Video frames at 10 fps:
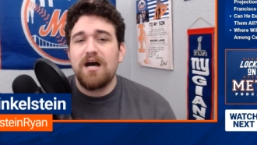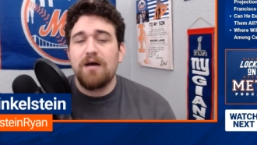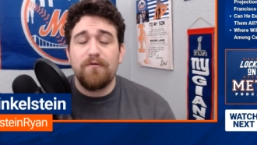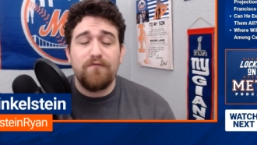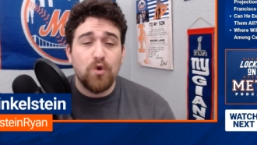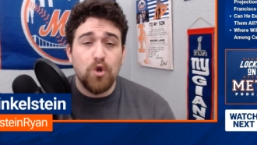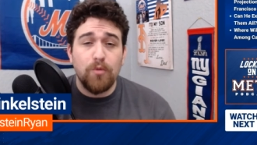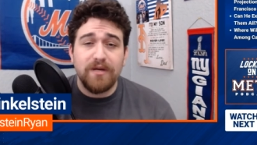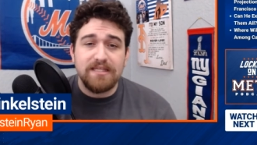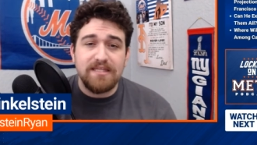before
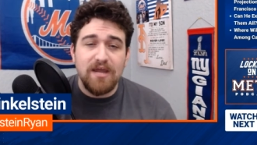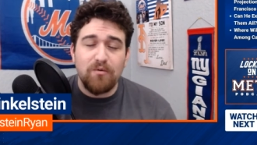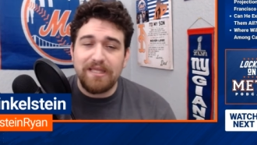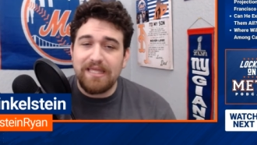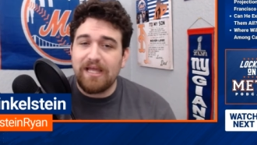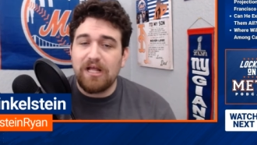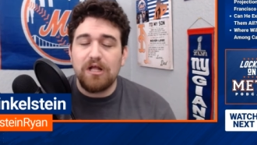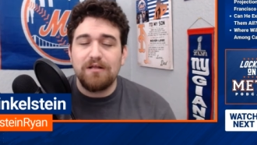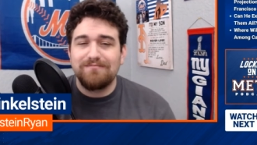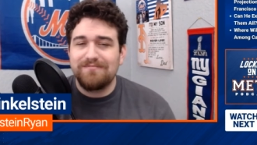opening day. We're getting
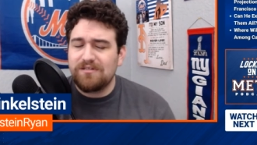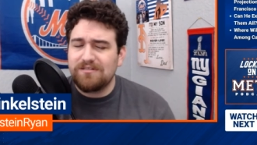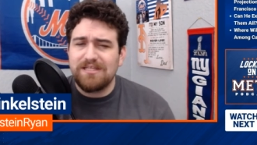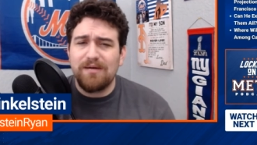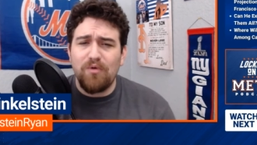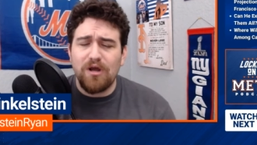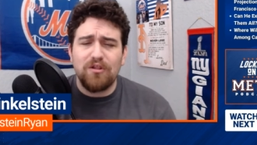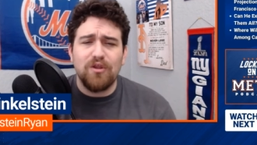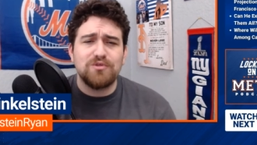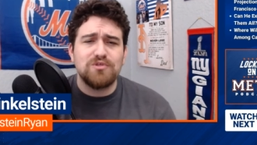somewhat
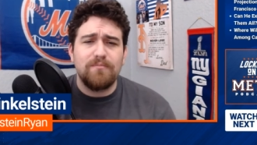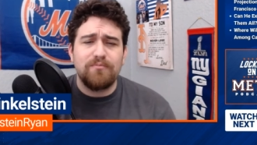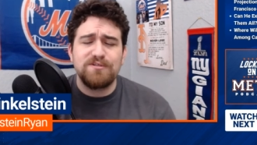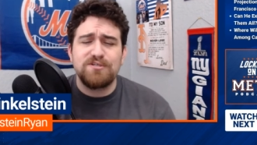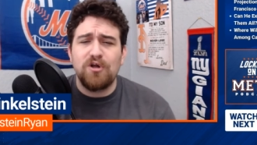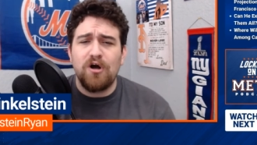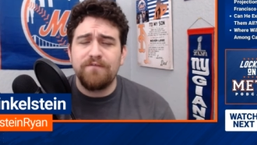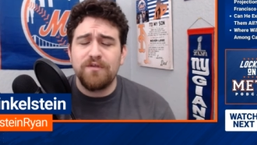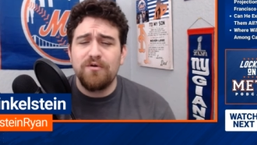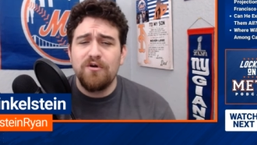close, so I appreciate all
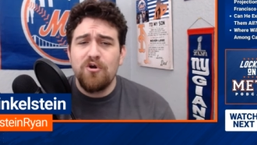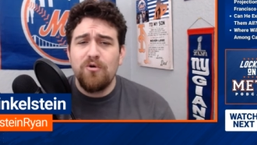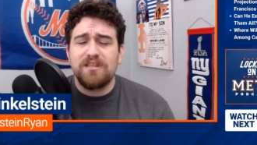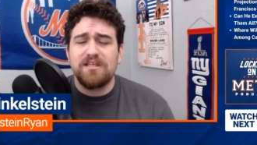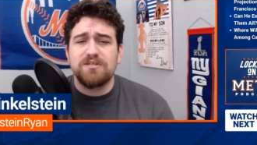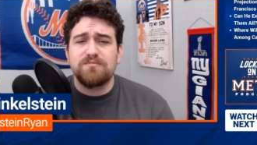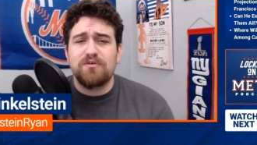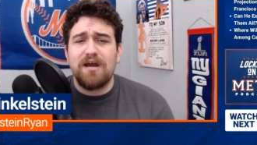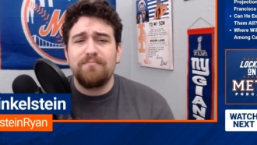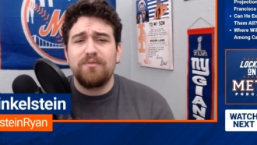of you with that
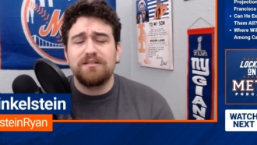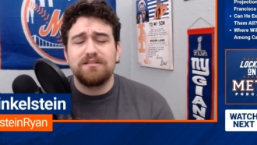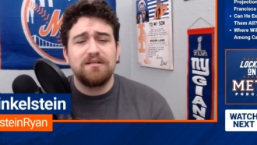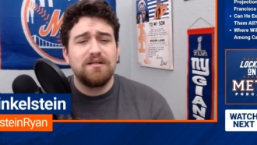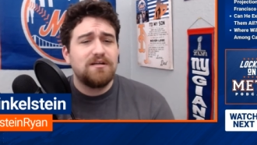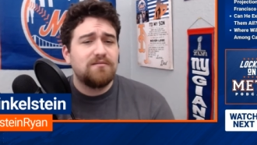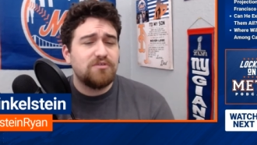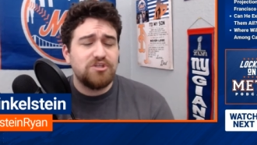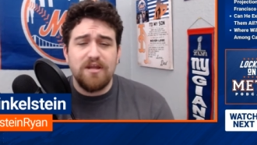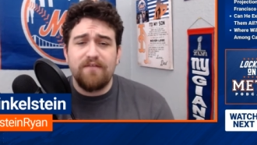subscribe button.
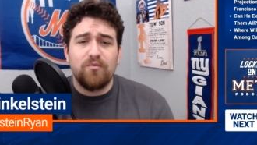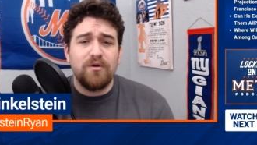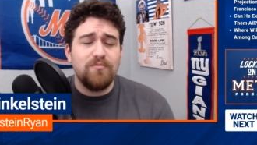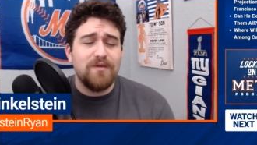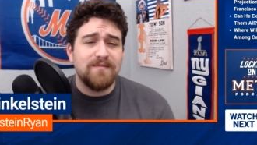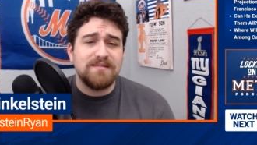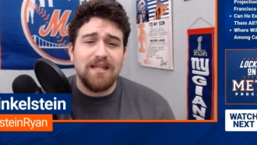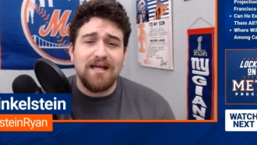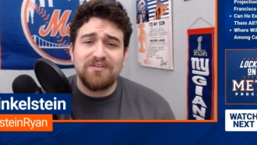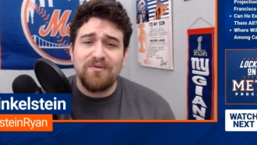Appreciate everyone who becomes a
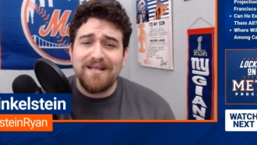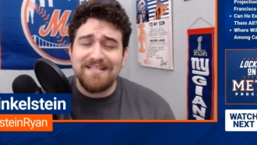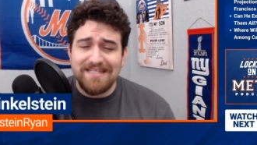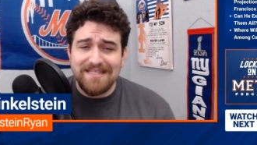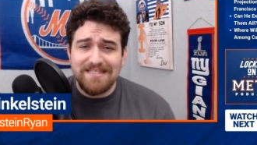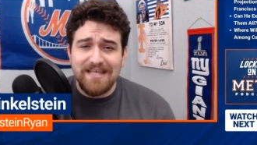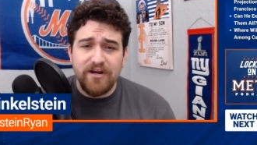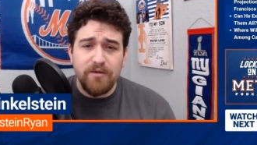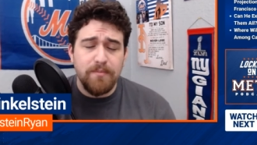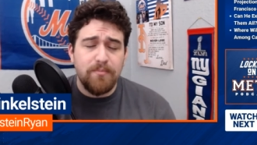Locked On Mets
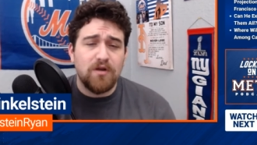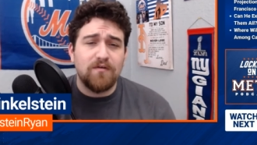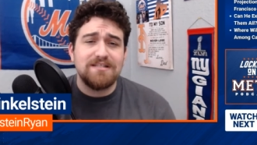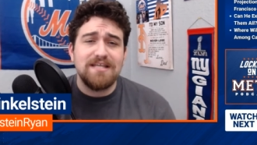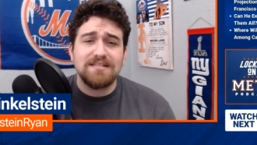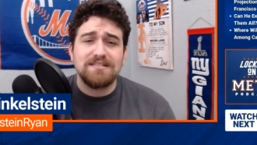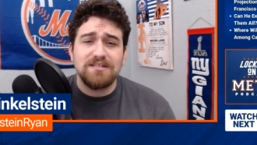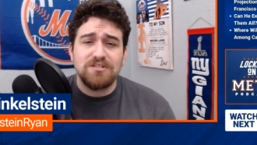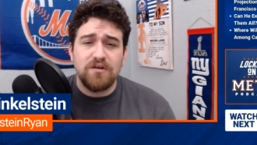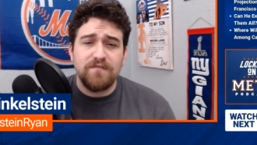insider to be part of our
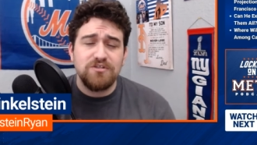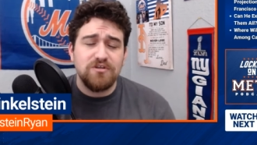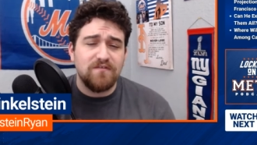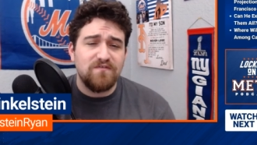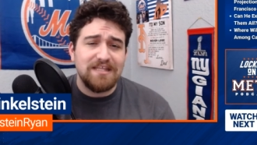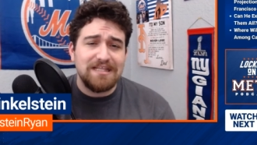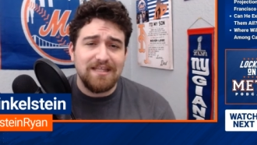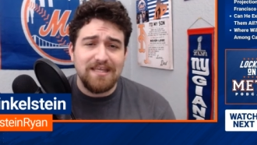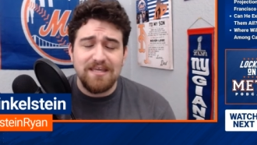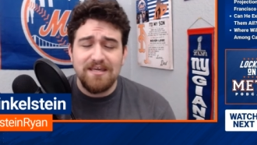texting service. You can find the
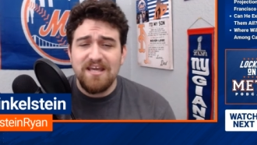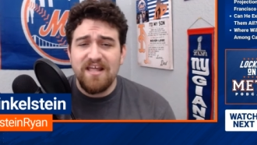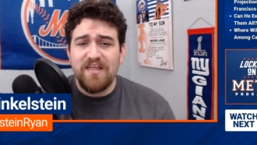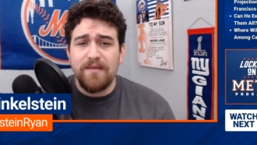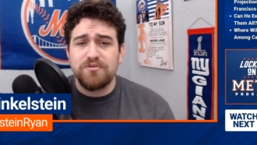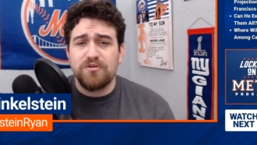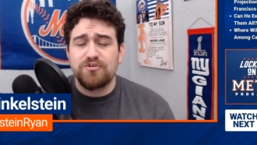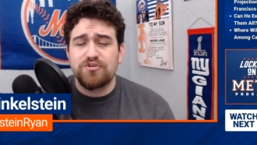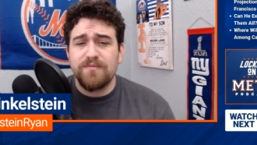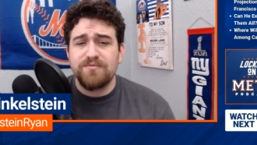link in the episode
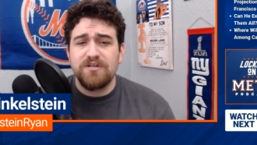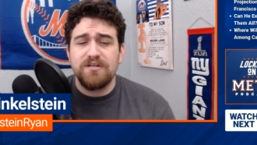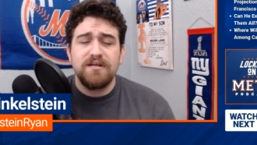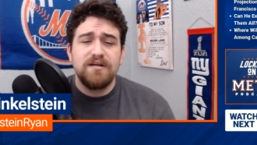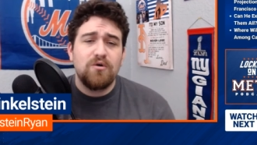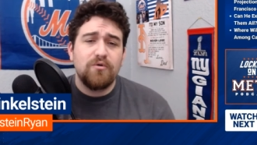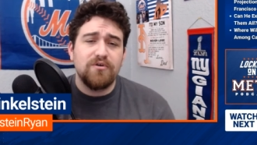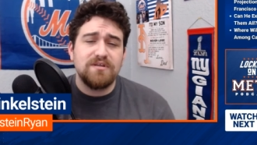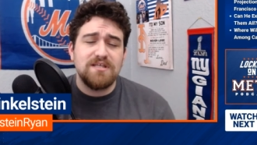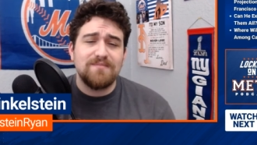description. Or go
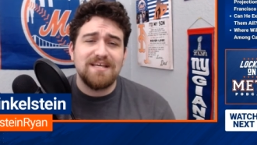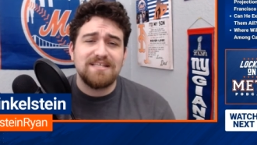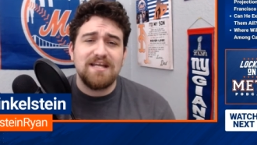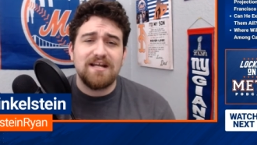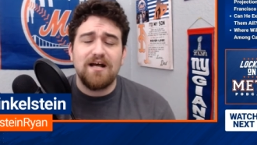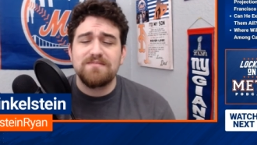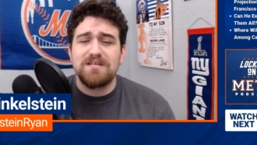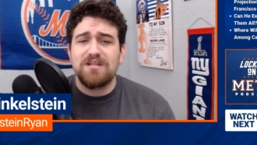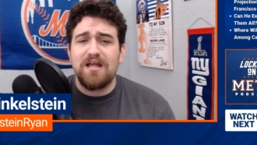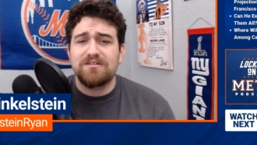to
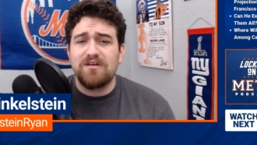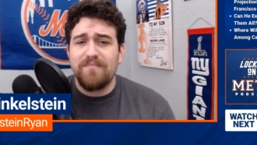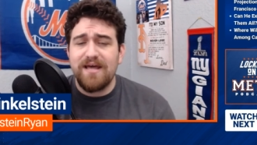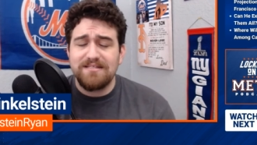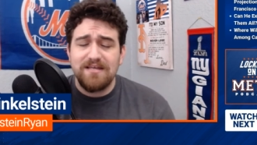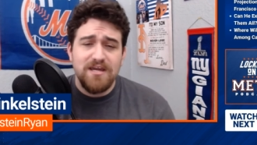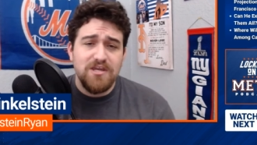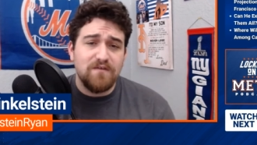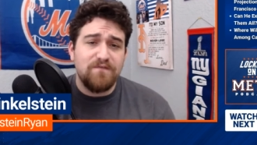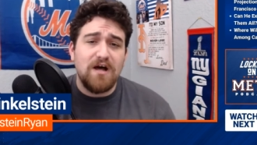subtext.com/LockedOnMets.
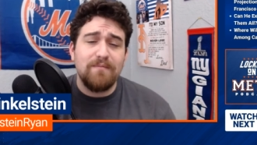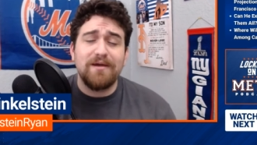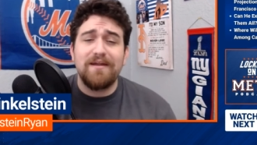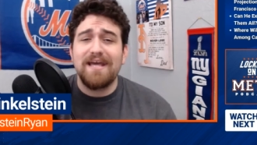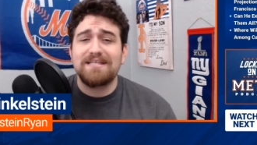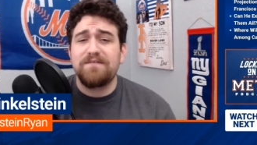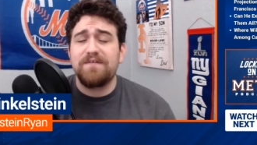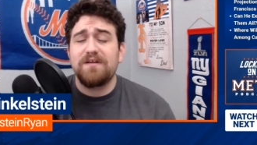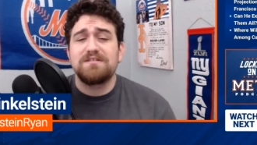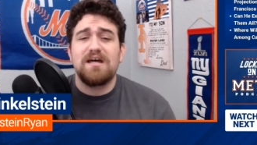You can follow me on X at
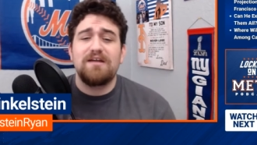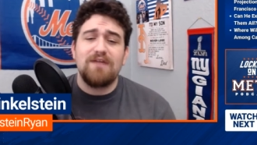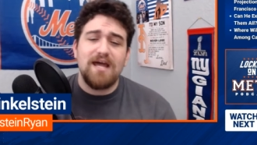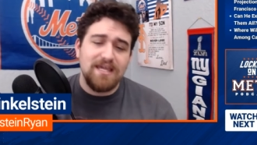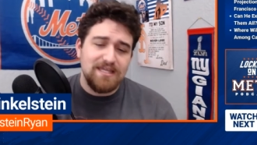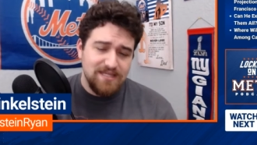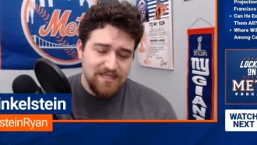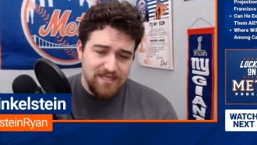Finkelstein Ryan.